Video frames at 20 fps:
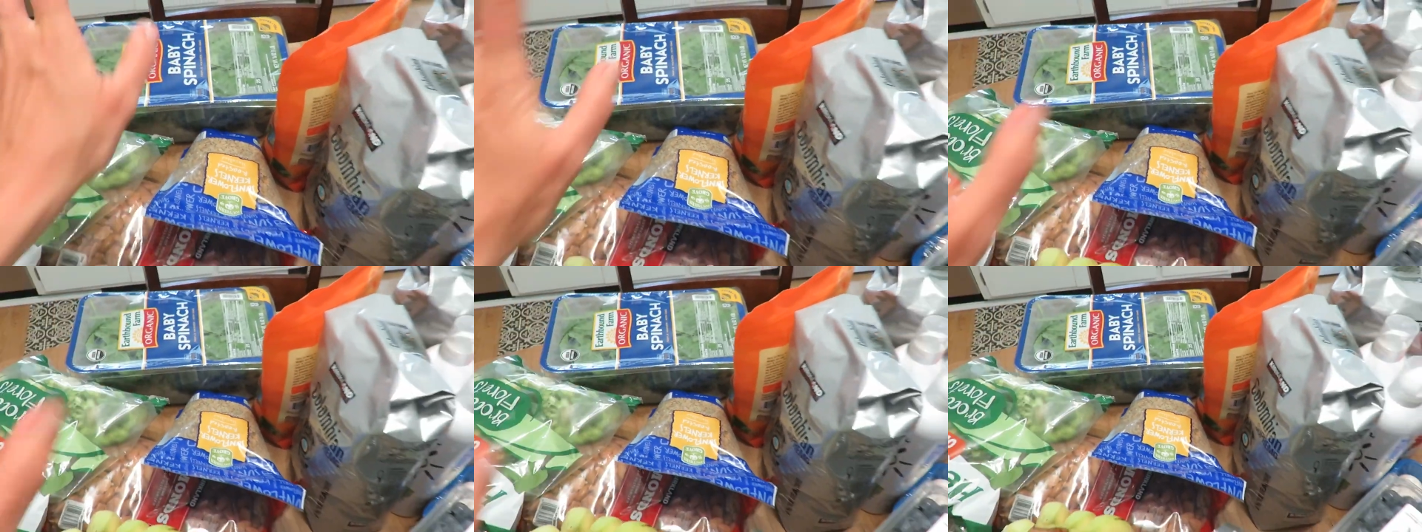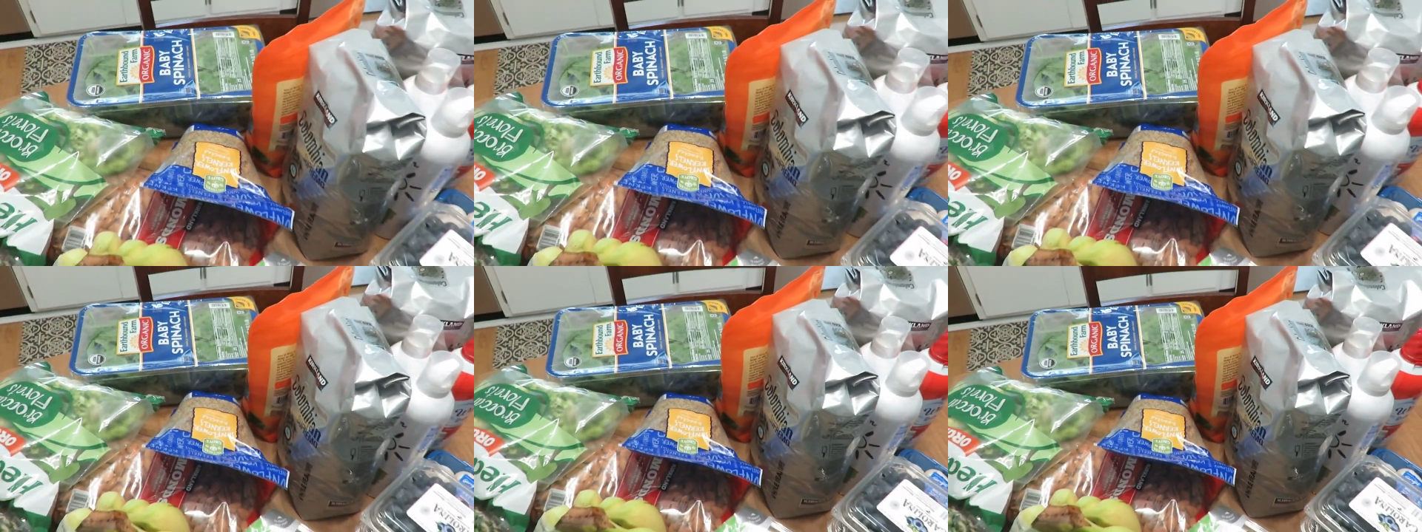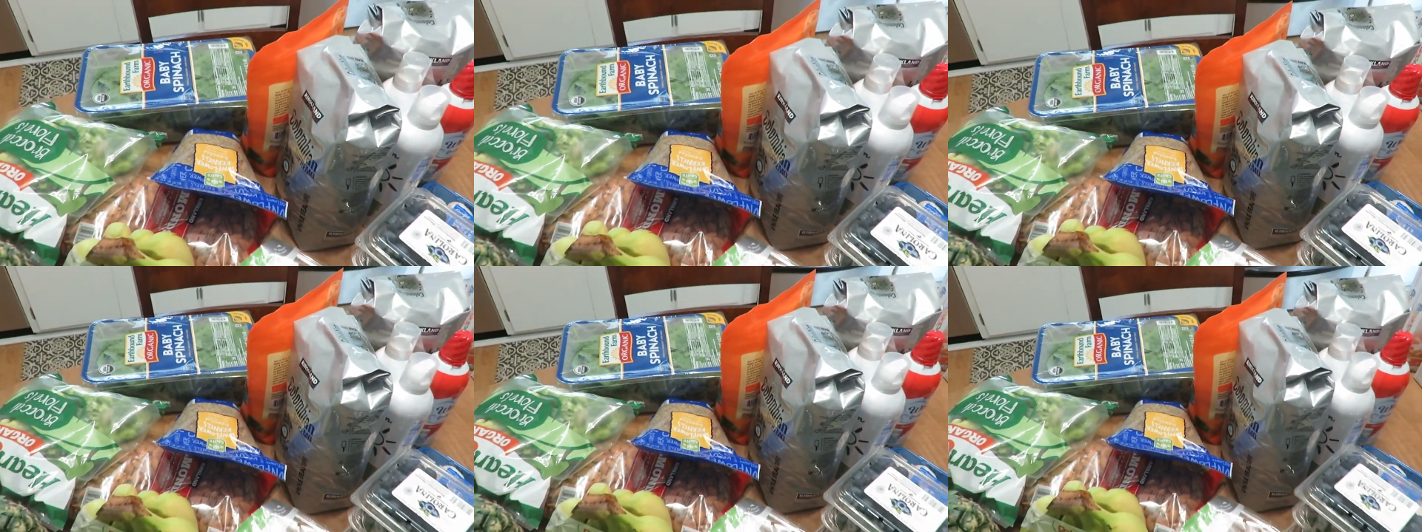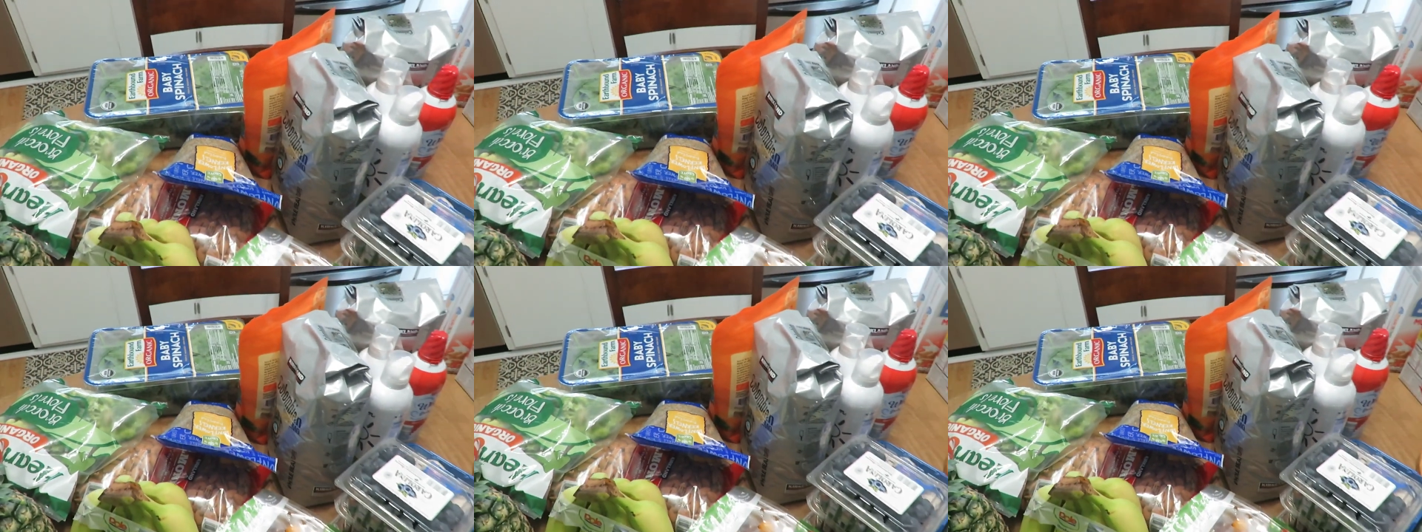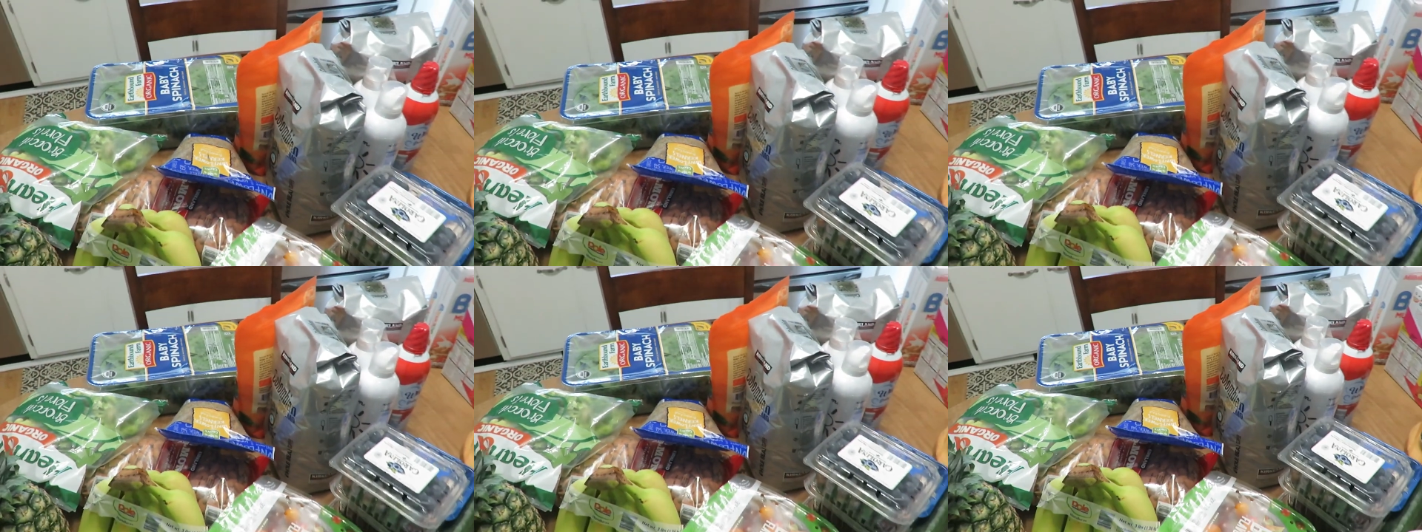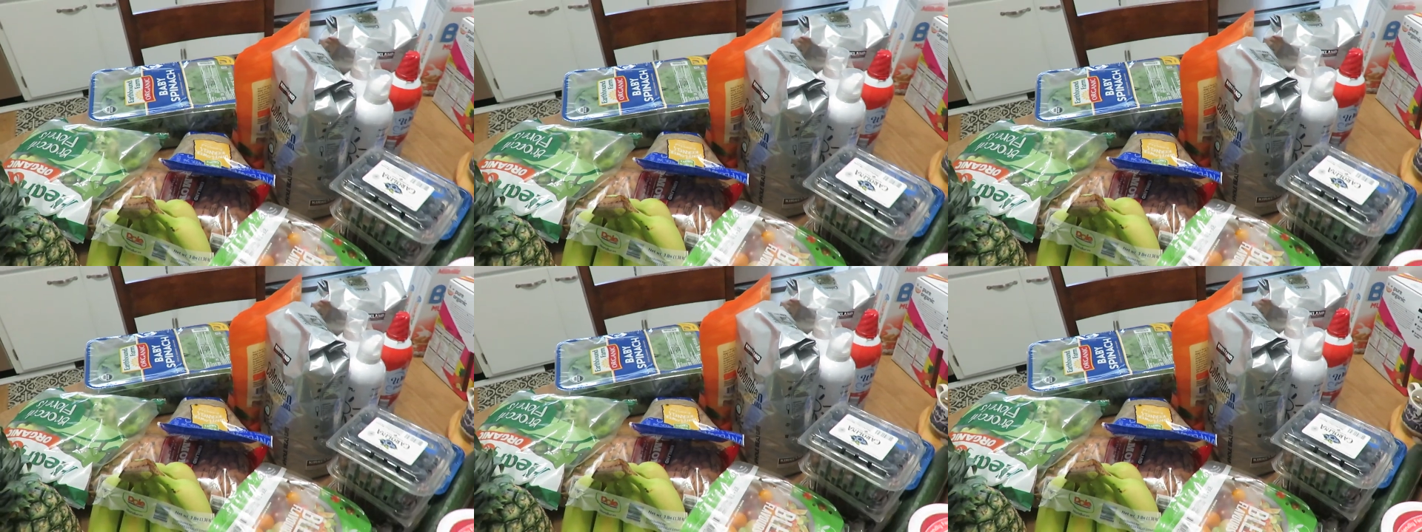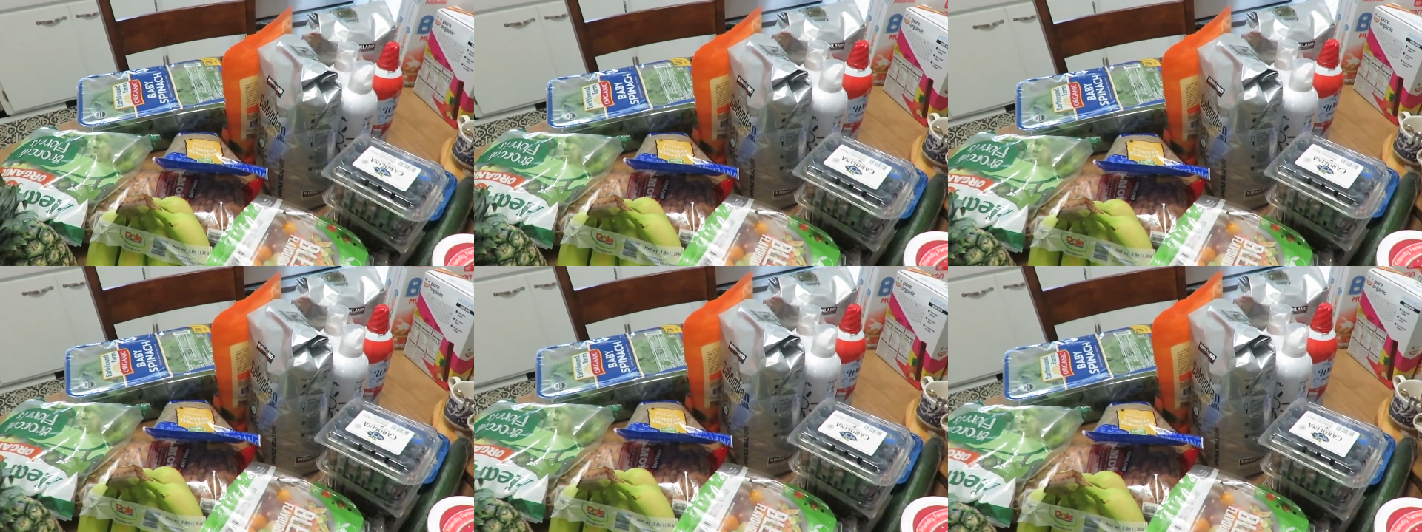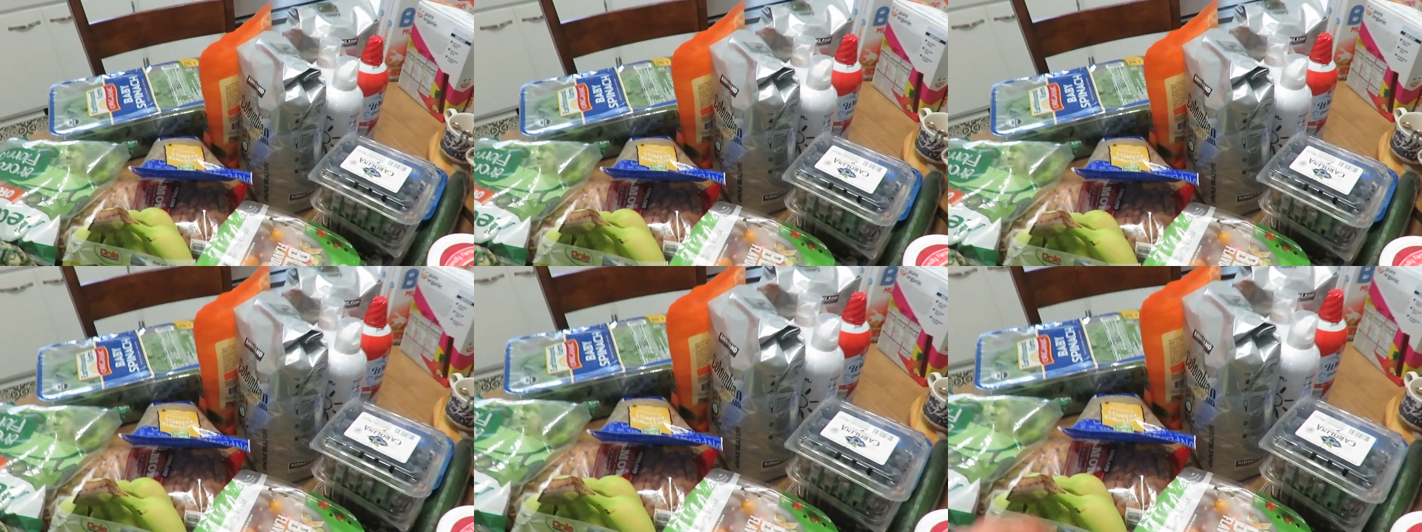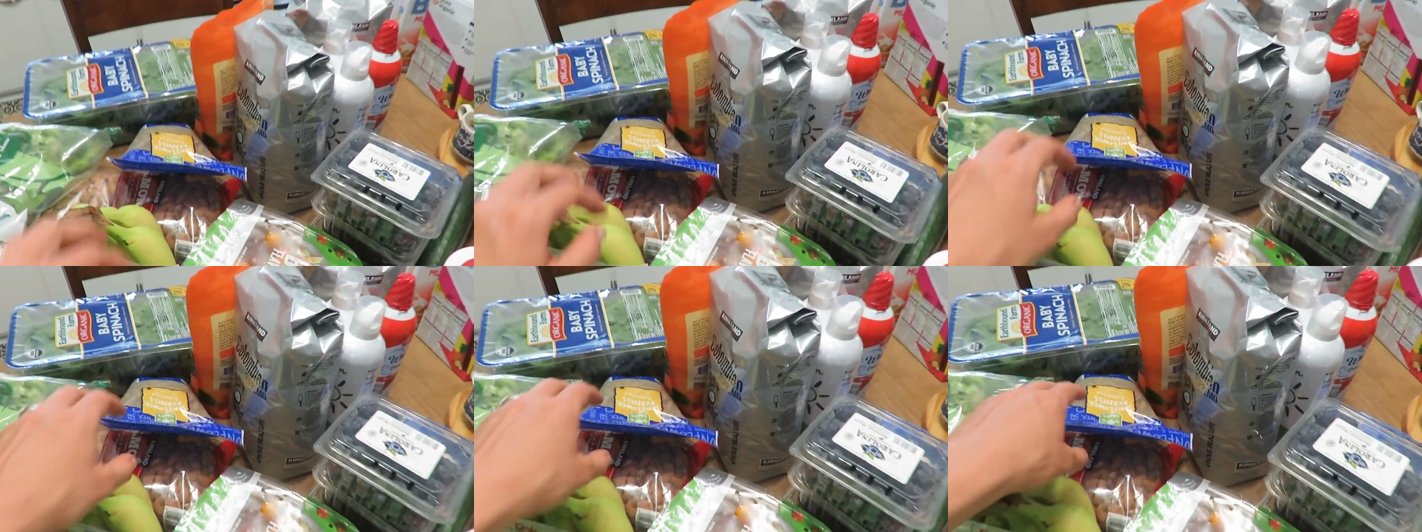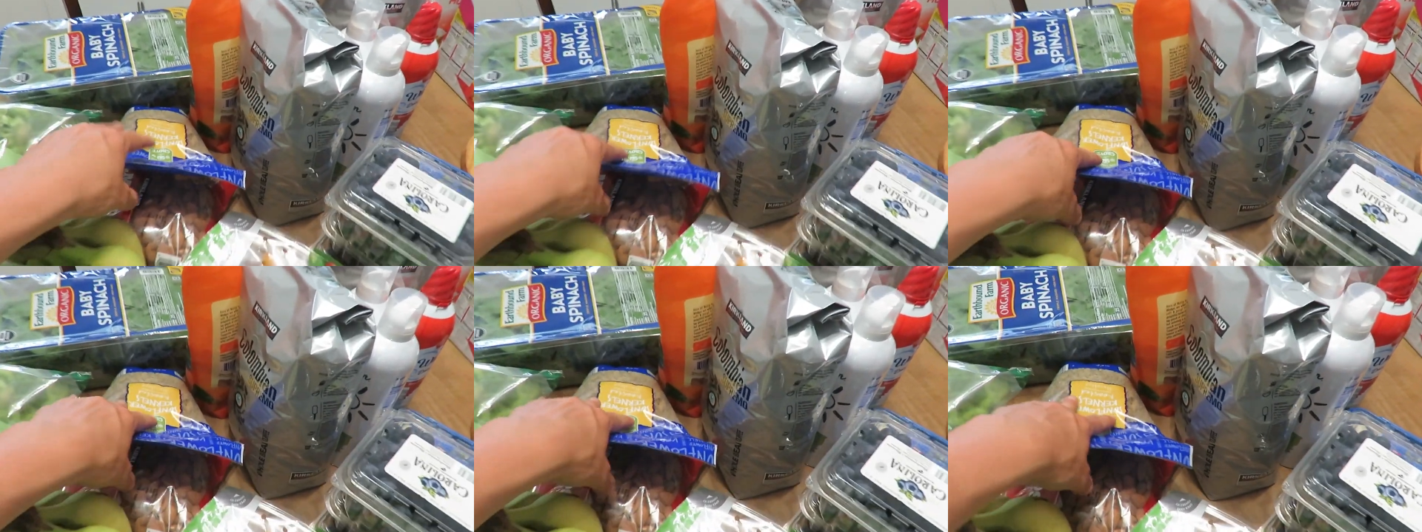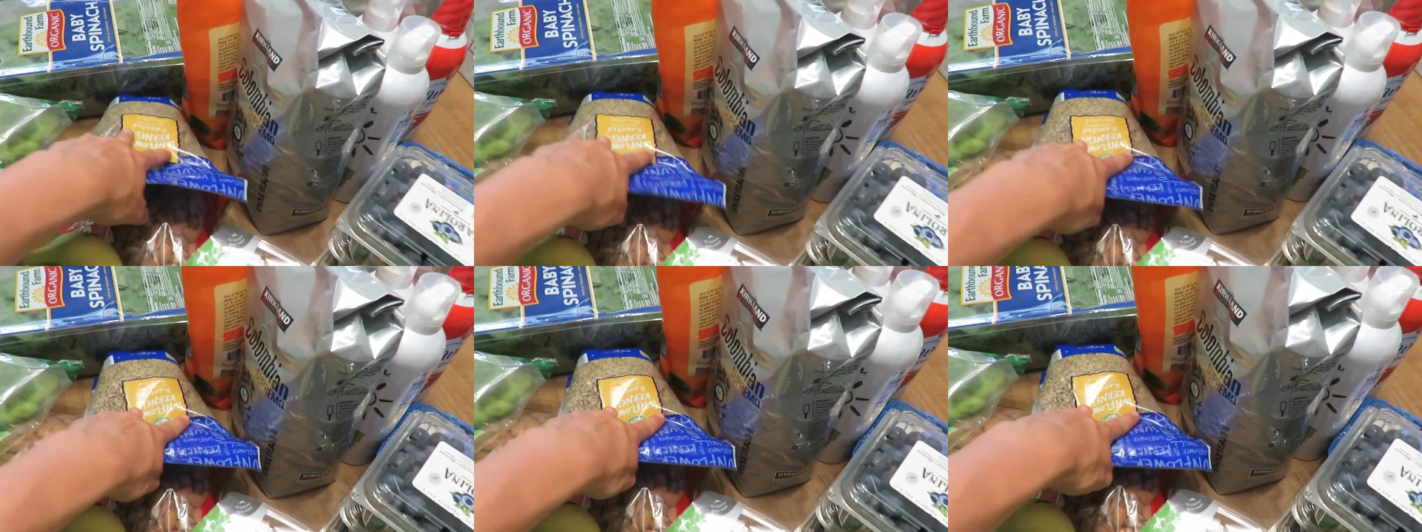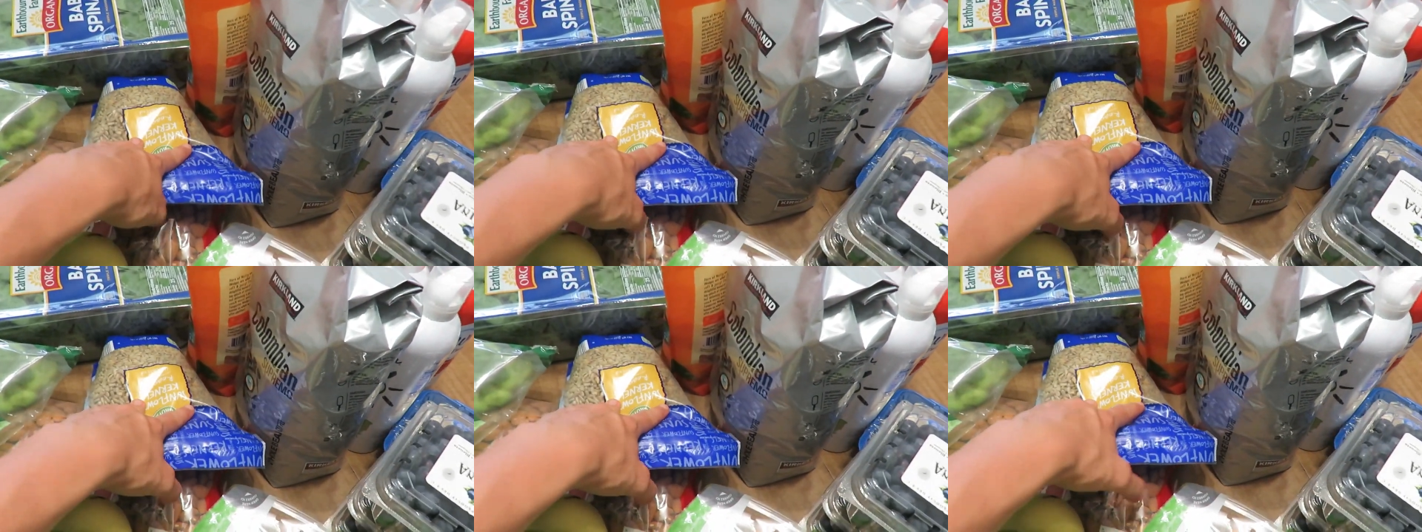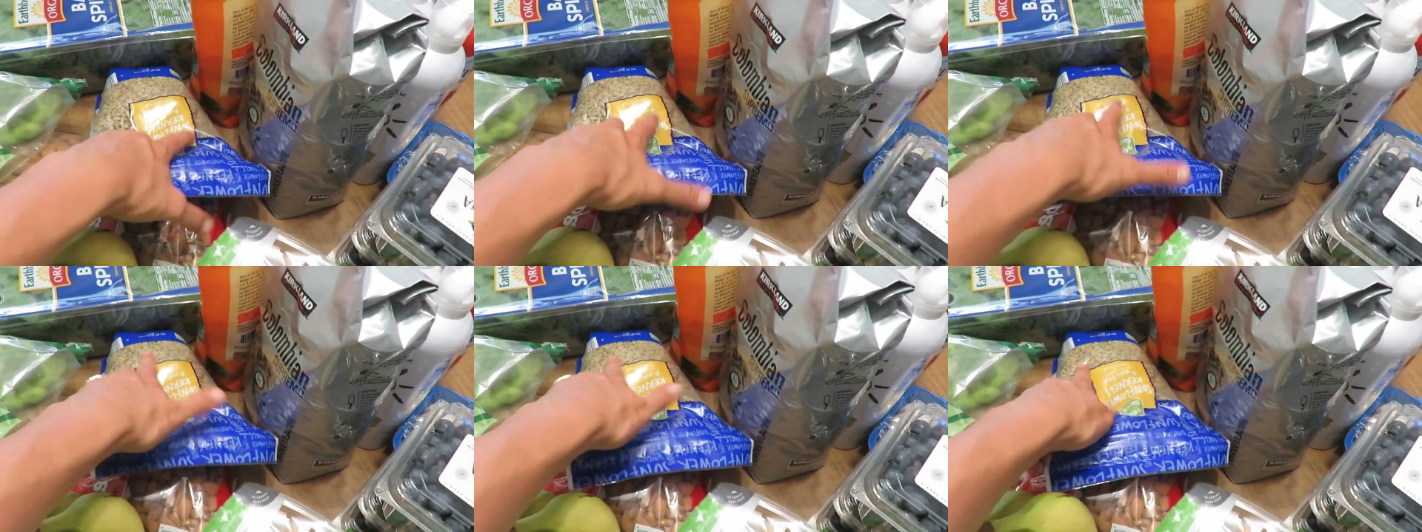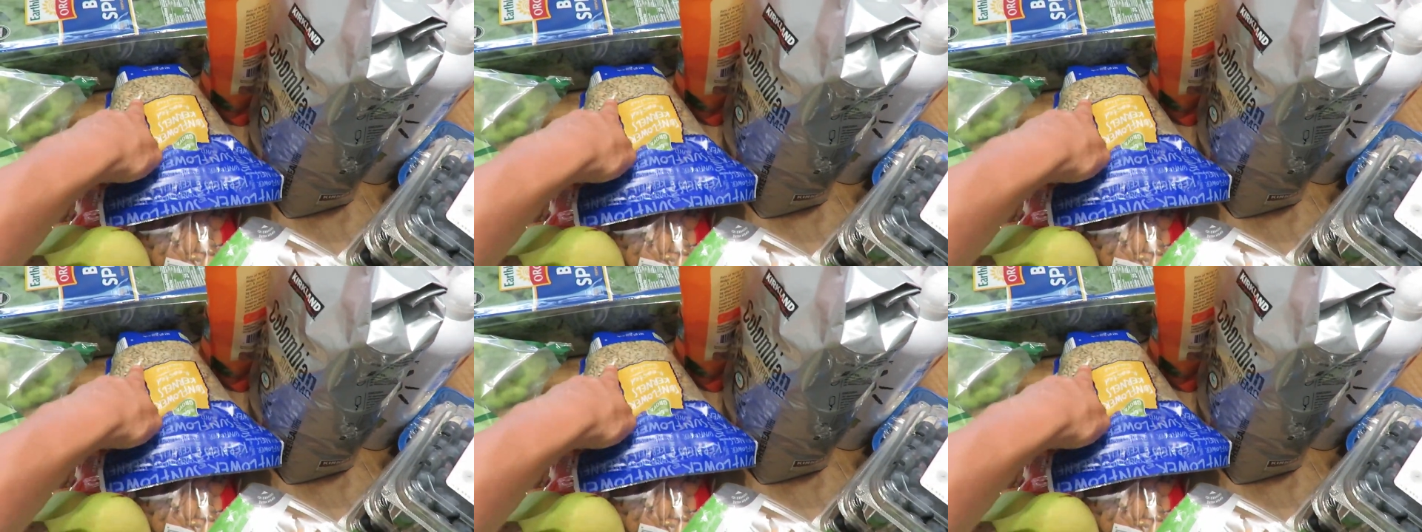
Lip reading: No face is visible, so there are no lips to read.